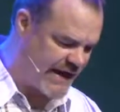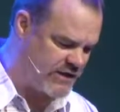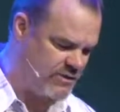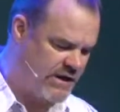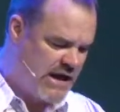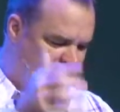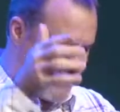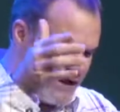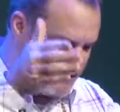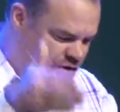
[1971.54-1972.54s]
value
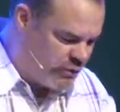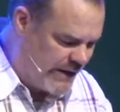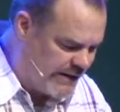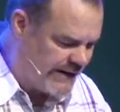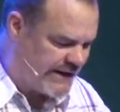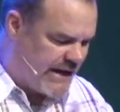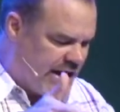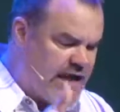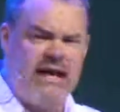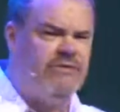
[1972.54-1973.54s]
that he was willing,
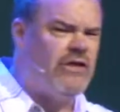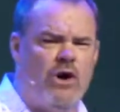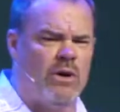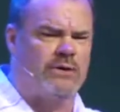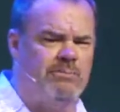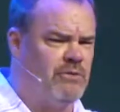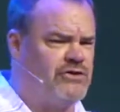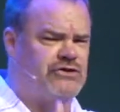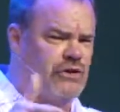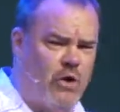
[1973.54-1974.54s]
even though it
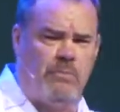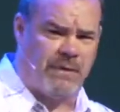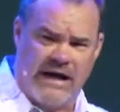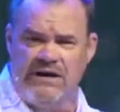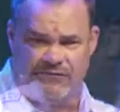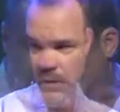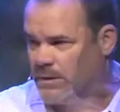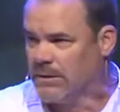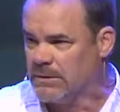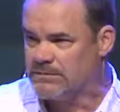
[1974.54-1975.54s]
was so
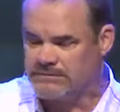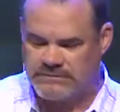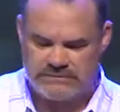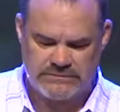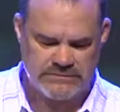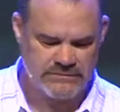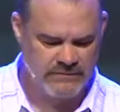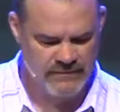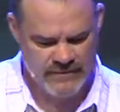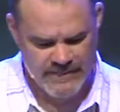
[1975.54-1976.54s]
painful.
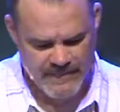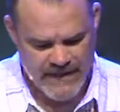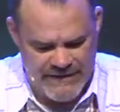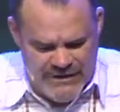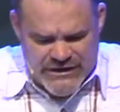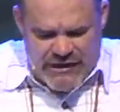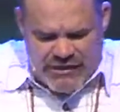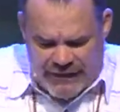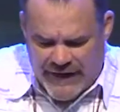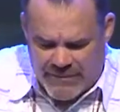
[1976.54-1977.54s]
Even as I
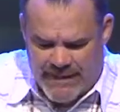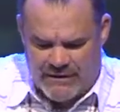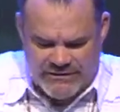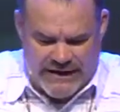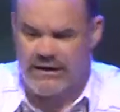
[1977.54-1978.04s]
think about